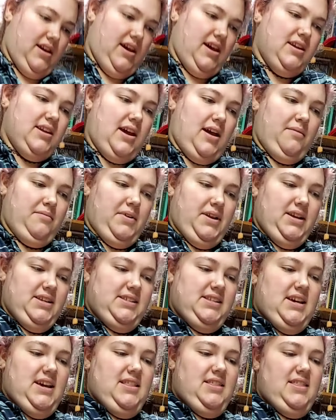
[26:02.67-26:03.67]
going to set
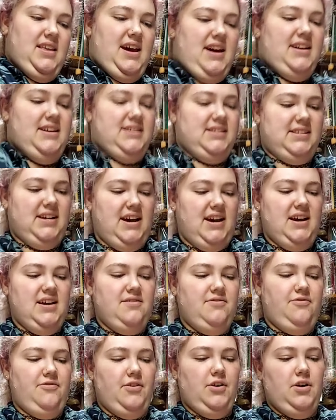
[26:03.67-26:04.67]
that aside for a
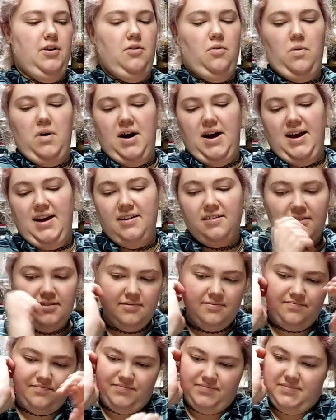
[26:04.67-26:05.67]
while.
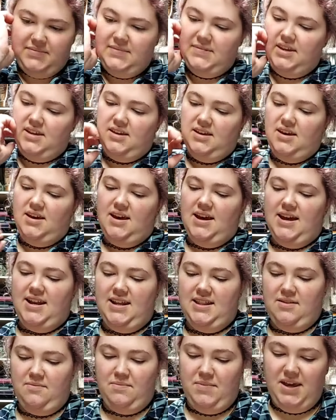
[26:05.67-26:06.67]
In the
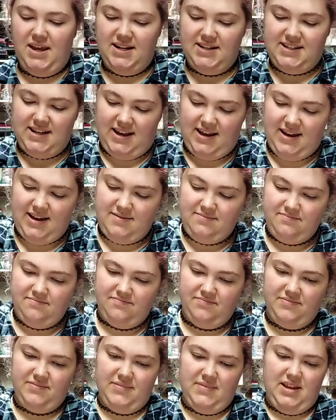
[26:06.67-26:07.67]
meantime,
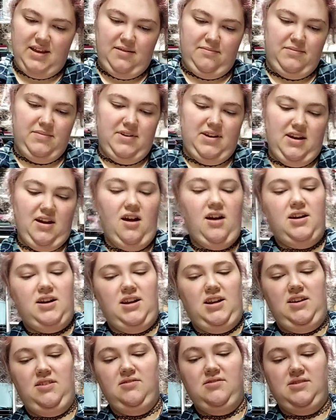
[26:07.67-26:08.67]
I'm not going to use
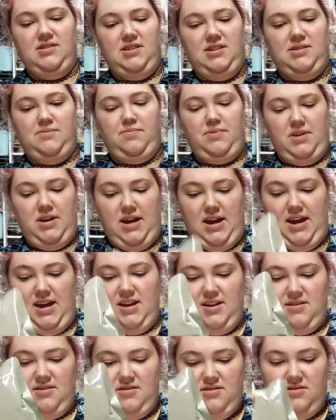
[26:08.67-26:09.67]
this plate. She's
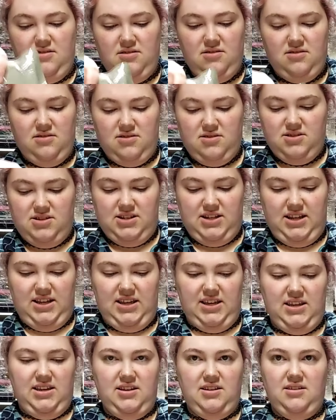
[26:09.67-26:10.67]
tossing behind me.
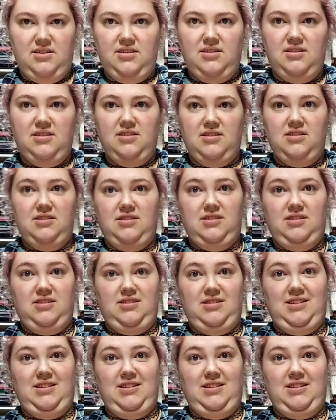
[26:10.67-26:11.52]
Yeah,